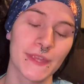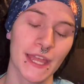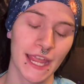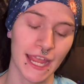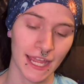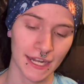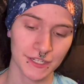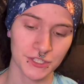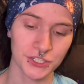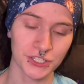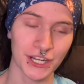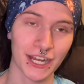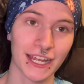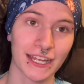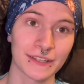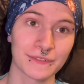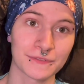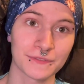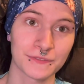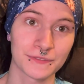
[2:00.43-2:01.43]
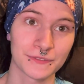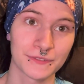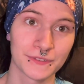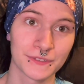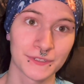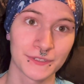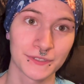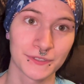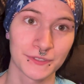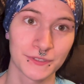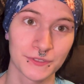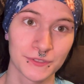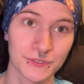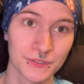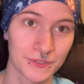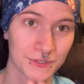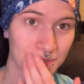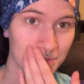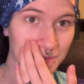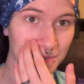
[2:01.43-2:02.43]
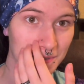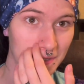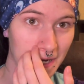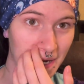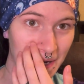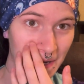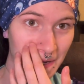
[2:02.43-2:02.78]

had to drive to